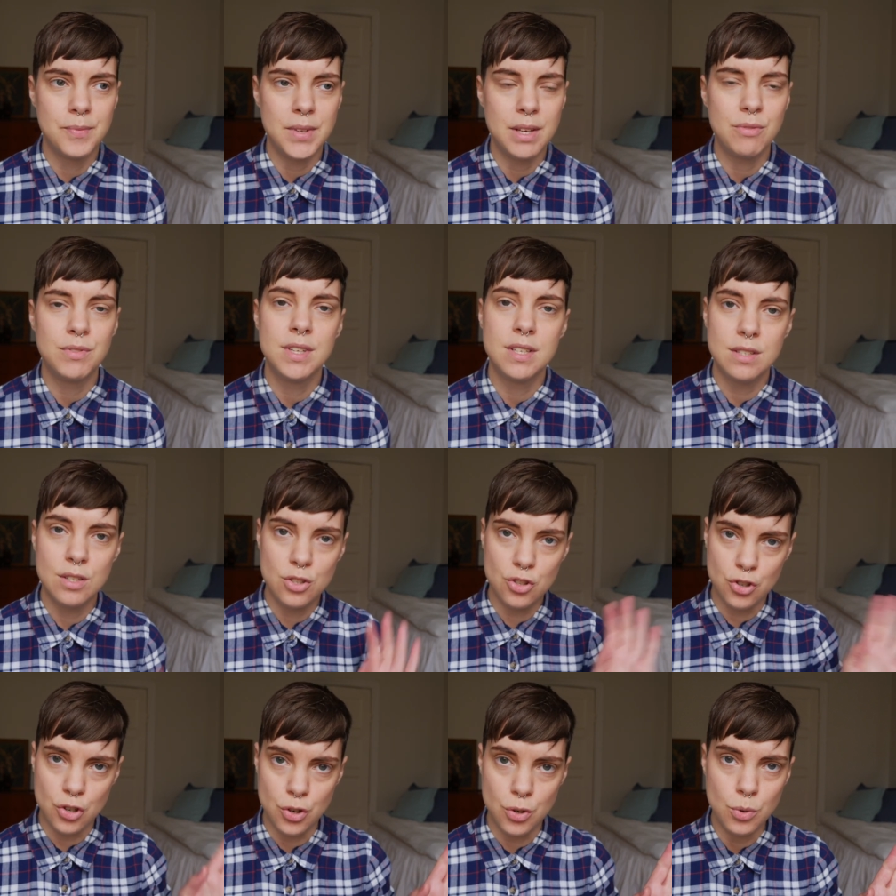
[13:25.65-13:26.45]
if this
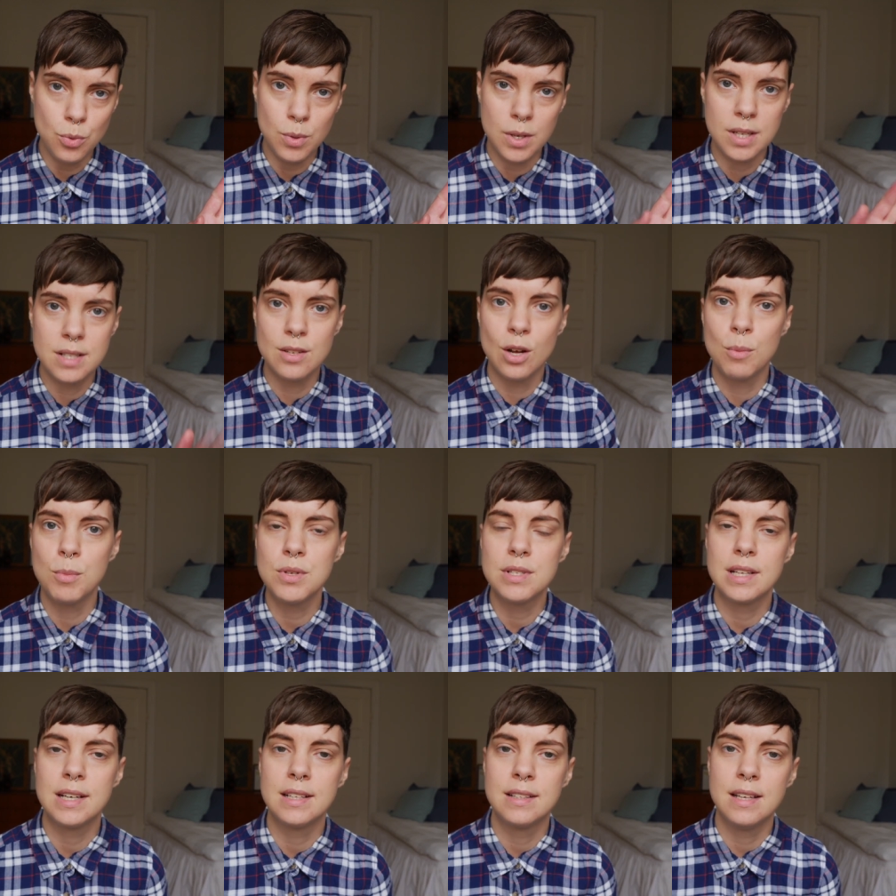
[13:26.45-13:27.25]
is true, it's
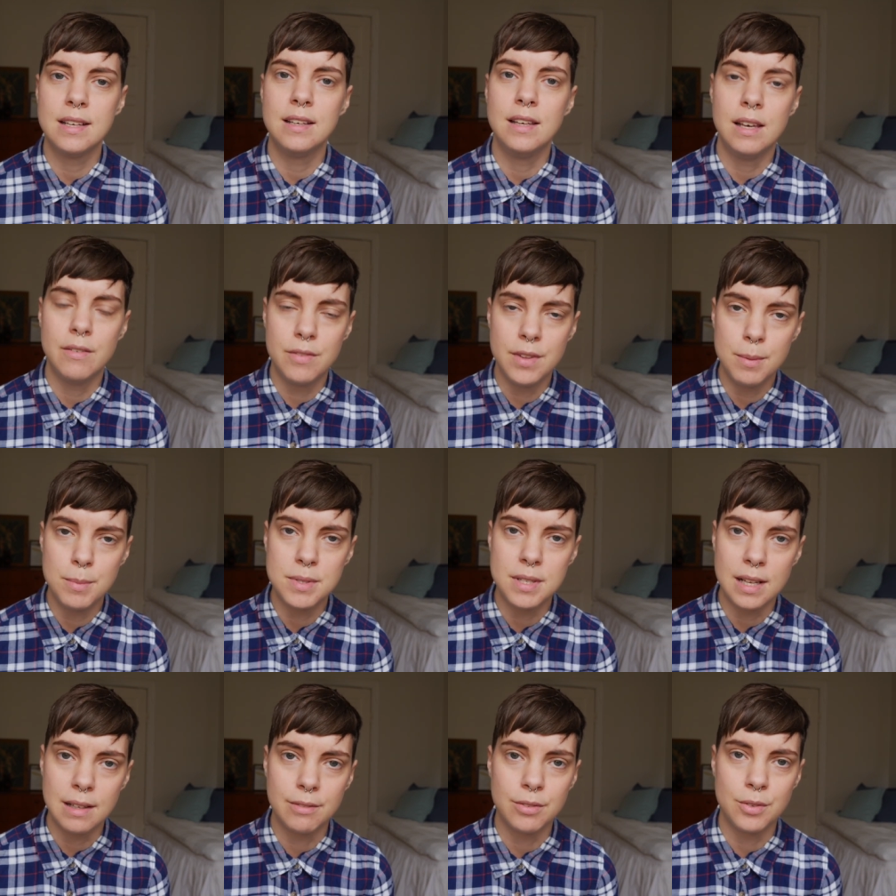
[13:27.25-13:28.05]
almost like they give
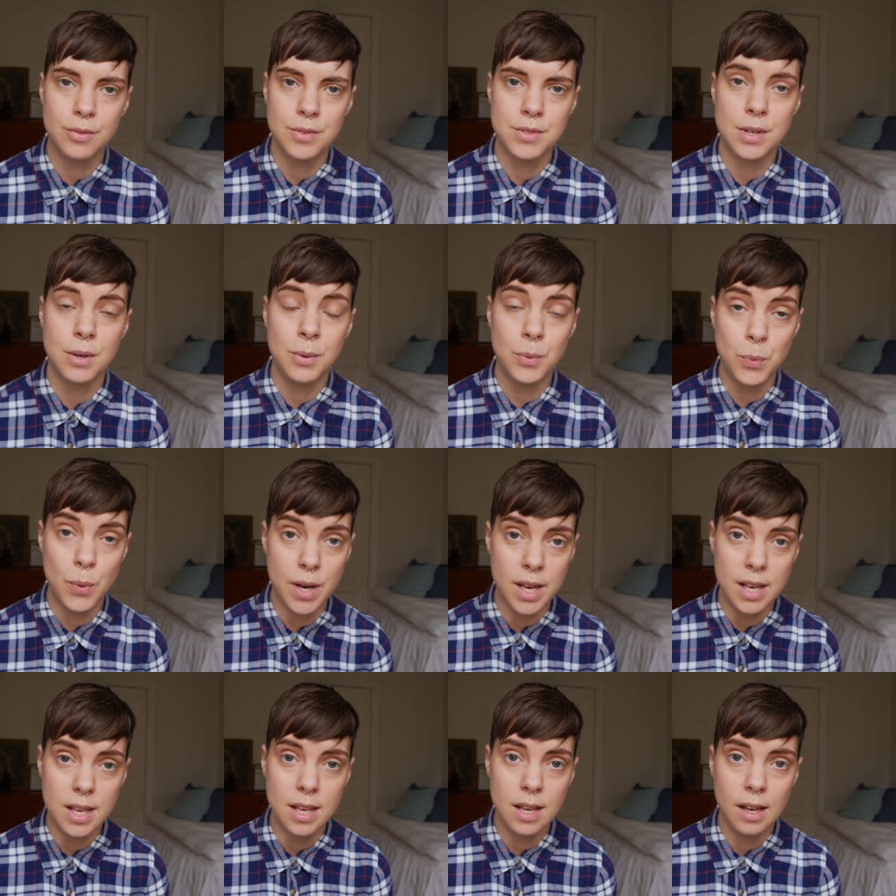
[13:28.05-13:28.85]
themselves
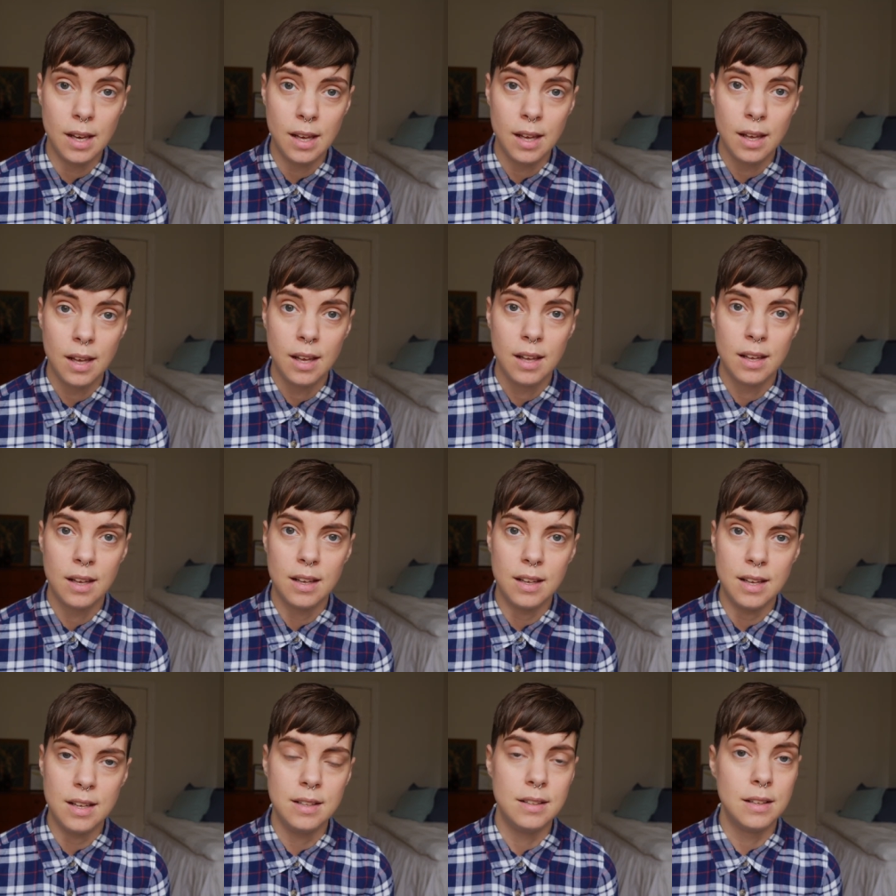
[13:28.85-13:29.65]
away
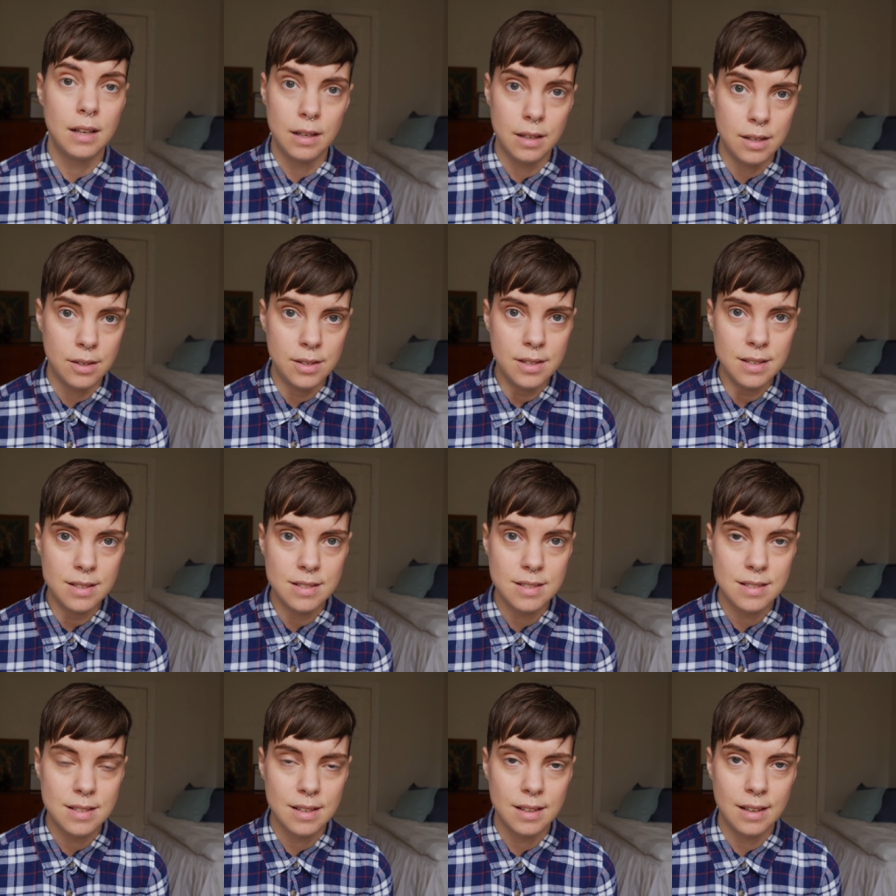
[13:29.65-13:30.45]
in the
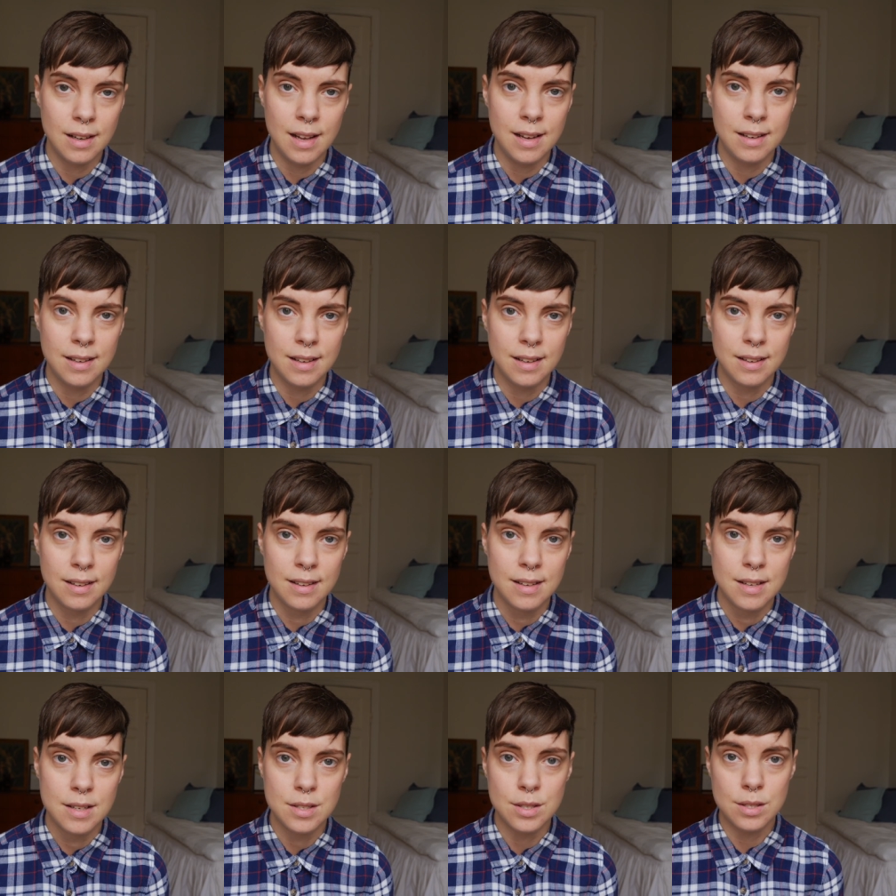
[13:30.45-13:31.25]
lyrics, like
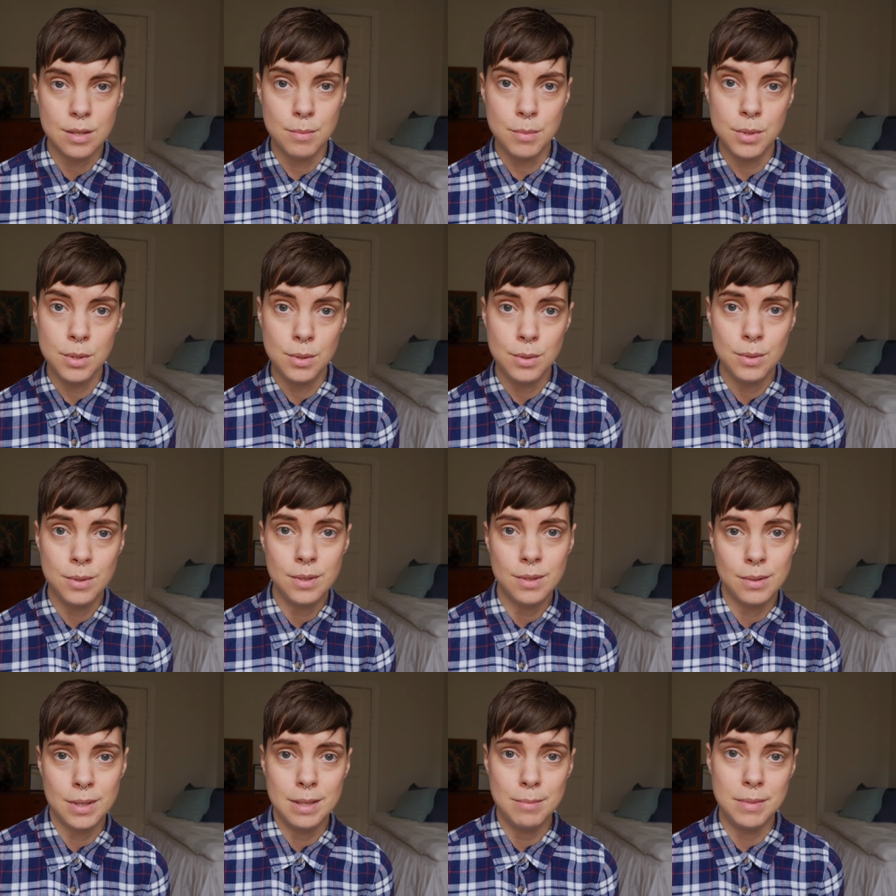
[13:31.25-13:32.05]

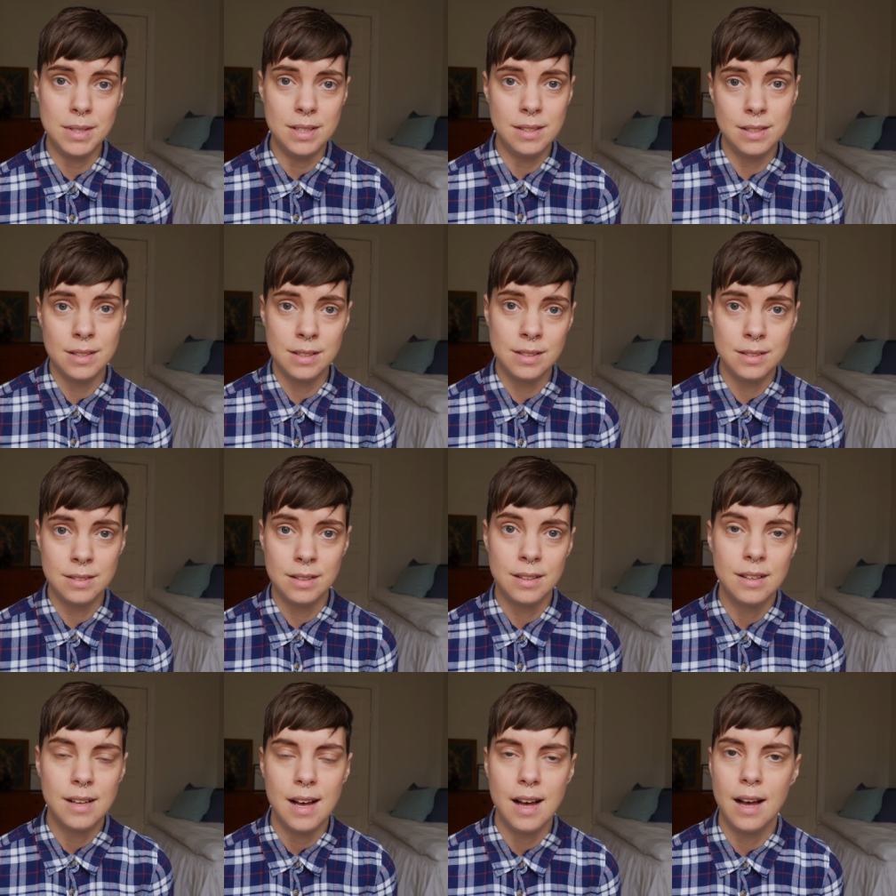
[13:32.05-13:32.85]
smooth
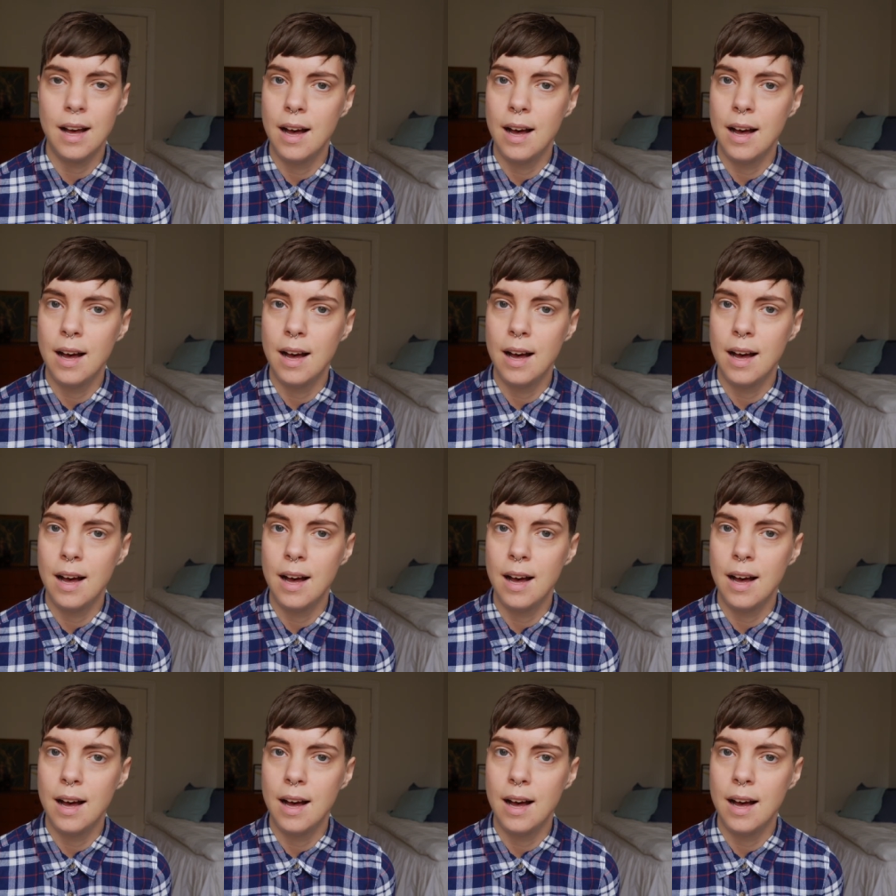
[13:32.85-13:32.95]
criminal.